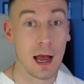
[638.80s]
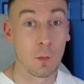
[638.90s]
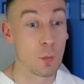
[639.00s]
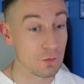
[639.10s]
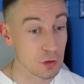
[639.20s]

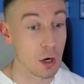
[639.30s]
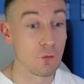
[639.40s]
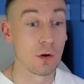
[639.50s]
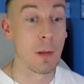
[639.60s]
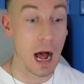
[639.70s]
And we have to go
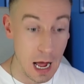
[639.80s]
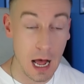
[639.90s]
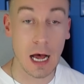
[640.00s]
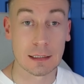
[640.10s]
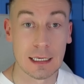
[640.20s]
for him
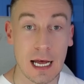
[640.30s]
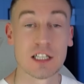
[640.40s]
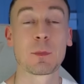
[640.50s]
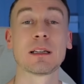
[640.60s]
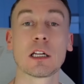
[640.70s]
hard
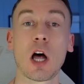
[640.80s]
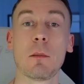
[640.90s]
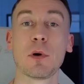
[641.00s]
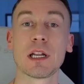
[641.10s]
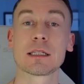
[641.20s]
and spend a lot
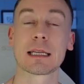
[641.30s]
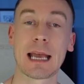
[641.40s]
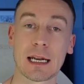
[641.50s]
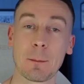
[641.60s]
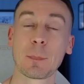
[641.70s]
of money to
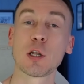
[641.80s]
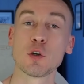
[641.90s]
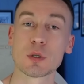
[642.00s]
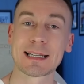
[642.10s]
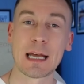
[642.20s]
get him.
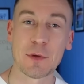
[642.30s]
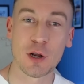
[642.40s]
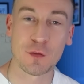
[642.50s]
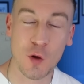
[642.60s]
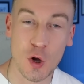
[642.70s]
Blues, let me know
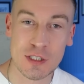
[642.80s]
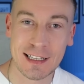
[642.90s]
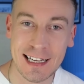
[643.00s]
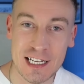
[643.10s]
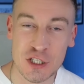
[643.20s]
your thoughts.
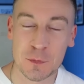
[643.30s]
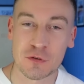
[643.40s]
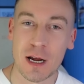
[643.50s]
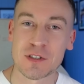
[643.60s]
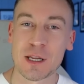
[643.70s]
Like and
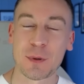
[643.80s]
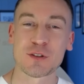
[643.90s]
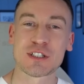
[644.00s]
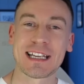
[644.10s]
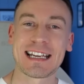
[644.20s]
subscribe to
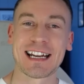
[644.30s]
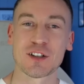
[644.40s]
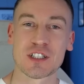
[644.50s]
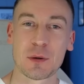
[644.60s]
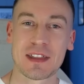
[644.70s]
Typical City, and
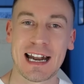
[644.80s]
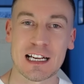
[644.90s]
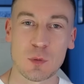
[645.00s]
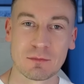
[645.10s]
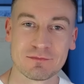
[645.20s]
I'll see you in the next one.